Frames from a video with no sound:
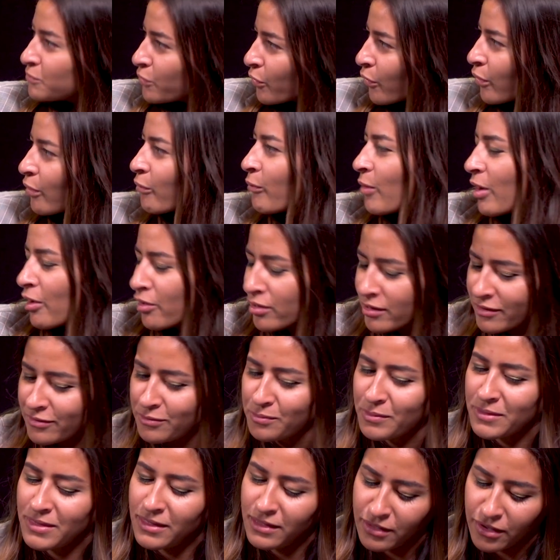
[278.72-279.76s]
more
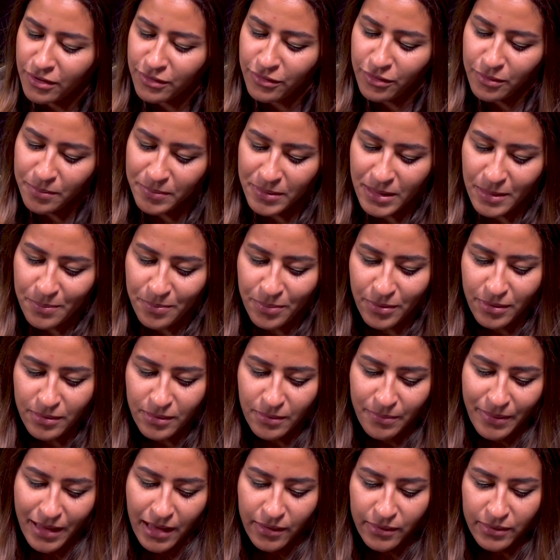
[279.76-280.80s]
awareness with the younger people
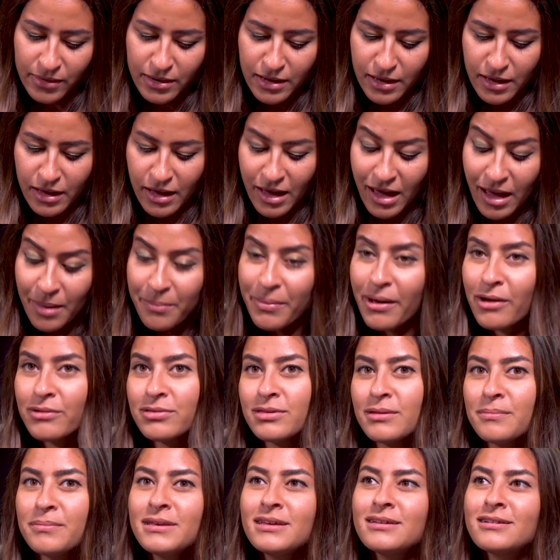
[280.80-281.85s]
about
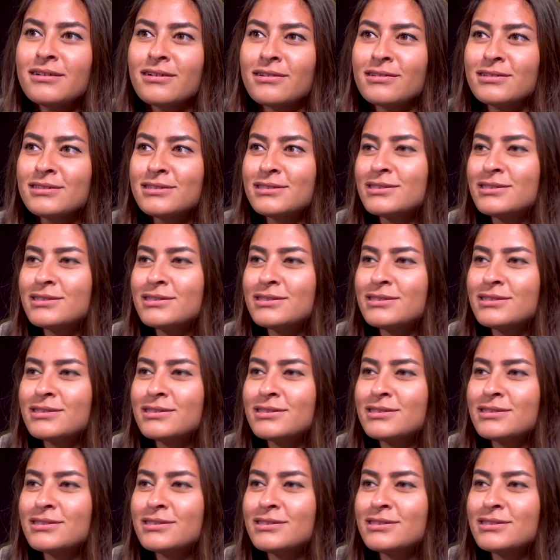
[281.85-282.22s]
the Beatles.